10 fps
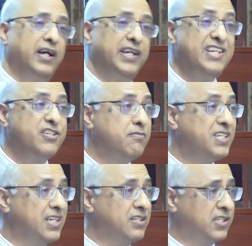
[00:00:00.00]

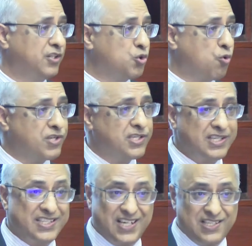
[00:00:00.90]
intermittent source
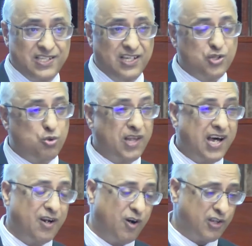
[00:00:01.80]
such as
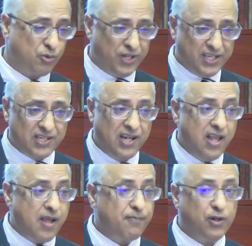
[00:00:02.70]
solar or the wind.
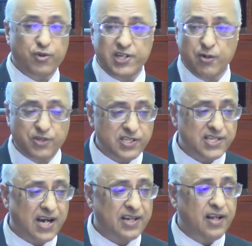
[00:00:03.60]
But good news is
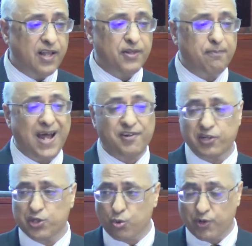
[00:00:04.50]
that the battery
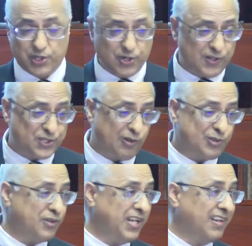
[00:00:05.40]
storage cost
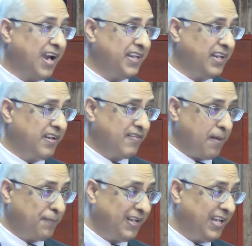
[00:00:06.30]
also declining
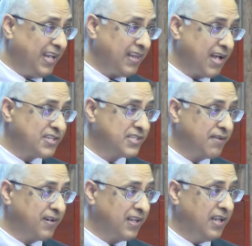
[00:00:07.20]
rapidly in last
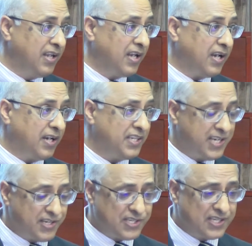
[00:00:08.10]
several
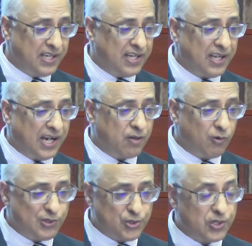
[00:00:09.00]
years. And
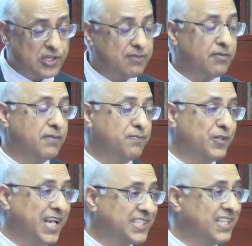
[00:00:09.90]
also some of the
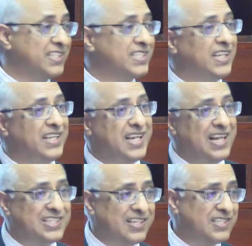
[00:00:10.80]
projections
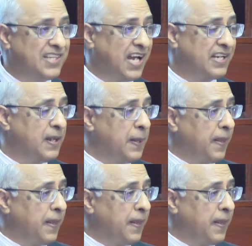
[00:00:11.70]
tells us that